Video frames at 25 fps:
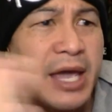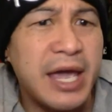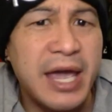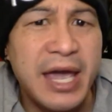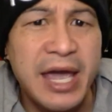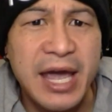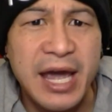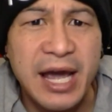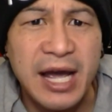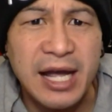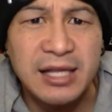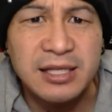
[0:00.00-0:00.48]

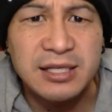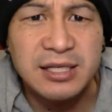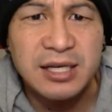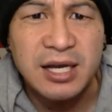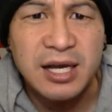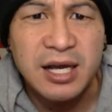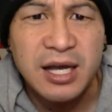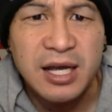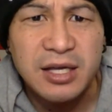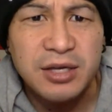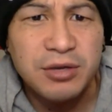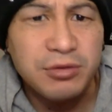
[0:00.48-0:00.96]
and
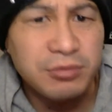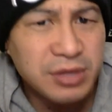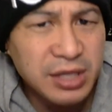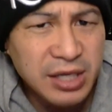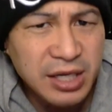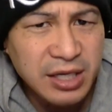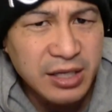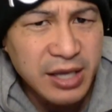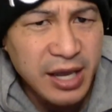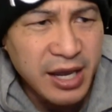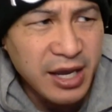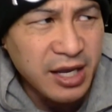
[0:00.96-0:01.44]
you
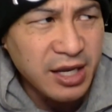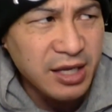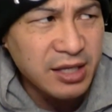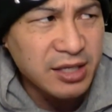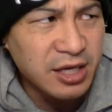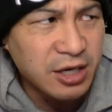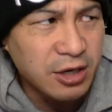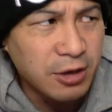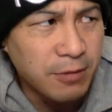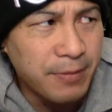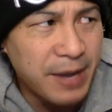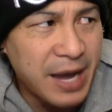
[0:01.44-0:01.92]
need a
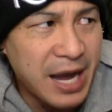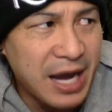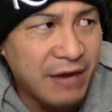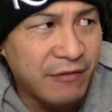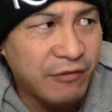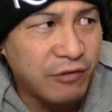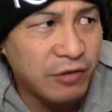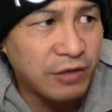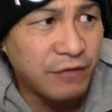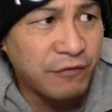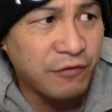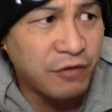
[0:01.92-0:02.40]
nickelback
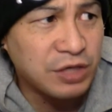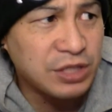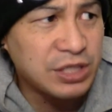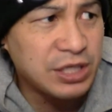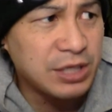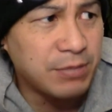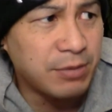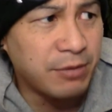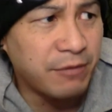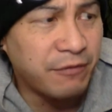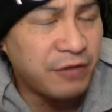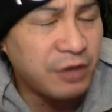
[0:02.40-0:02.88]
for the
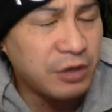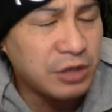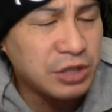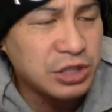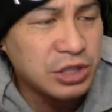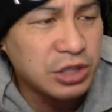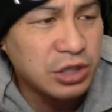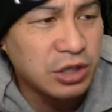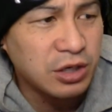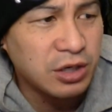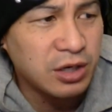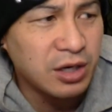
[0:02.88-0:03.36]
foreseeable
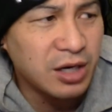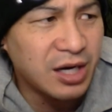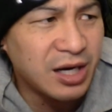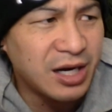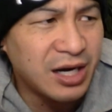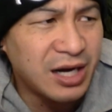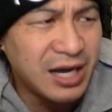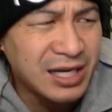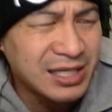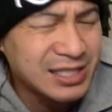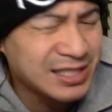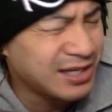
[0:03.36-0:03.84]
future.
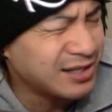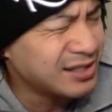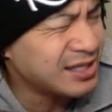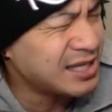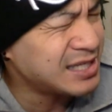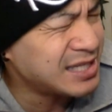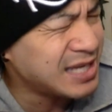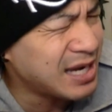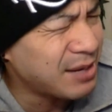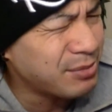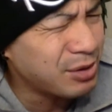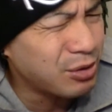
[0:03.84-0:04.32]

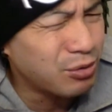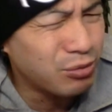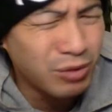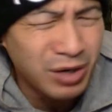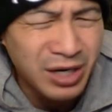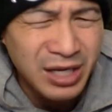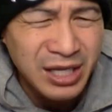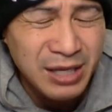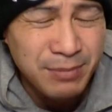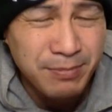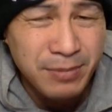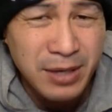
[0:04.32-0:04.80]
Asante Samuel,
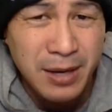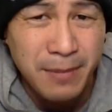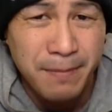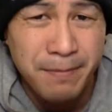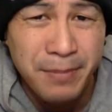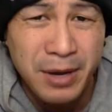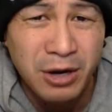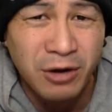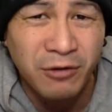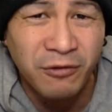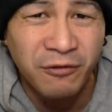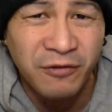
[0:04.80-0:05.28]
wouldn't he be a
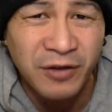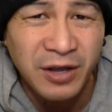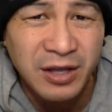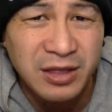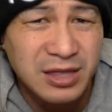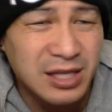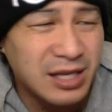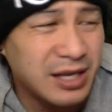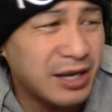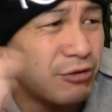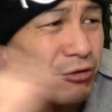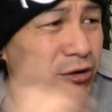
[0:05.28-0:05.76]
better
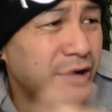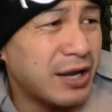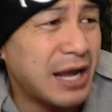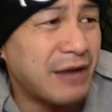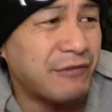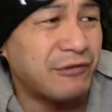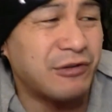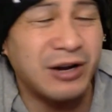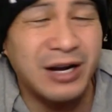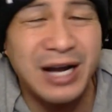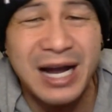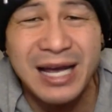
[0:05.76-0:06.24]
fit than going
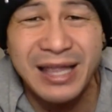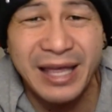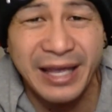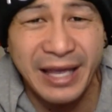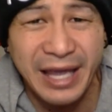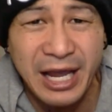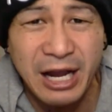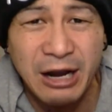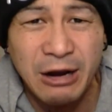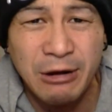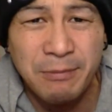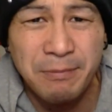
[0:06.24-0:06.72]
after a guy like
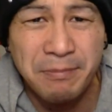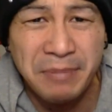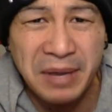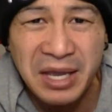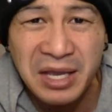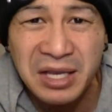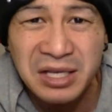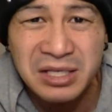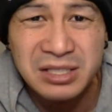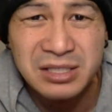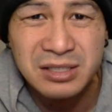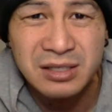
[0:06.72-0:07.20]
Aaron
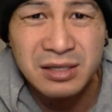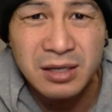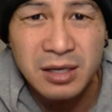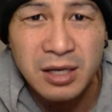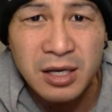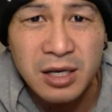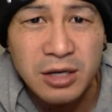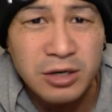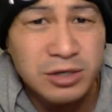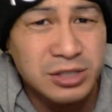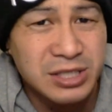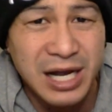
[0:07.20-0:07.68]
Banks,
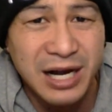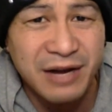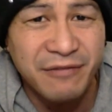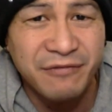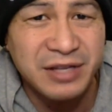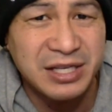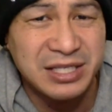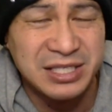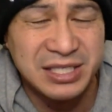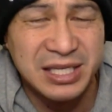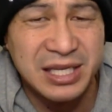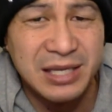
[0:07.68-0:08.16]
who's not
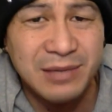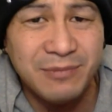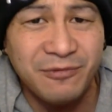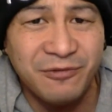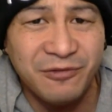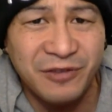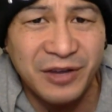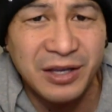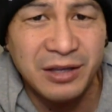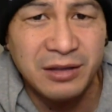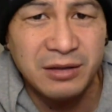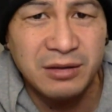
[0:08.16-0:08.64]
even a scheme
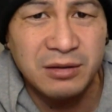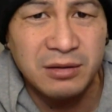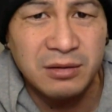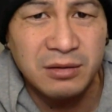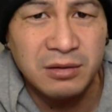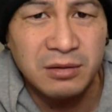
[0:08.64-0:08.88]
fit?